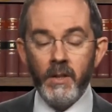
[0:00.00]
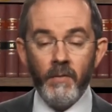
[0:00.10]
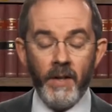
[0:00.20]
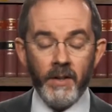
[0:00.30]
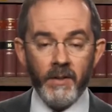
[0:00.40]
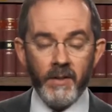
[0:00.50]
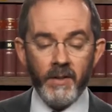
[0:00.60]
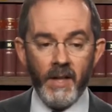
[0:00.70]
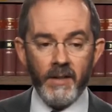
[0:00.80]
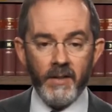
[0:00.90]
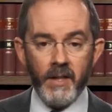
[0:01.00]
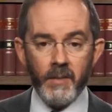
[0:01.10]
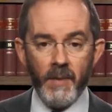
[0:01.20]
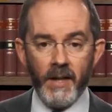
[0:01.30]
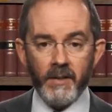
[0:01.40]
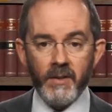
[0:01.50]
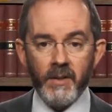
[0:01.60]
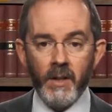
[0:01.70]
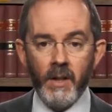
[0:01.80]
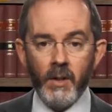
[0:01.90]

defendants and suspects,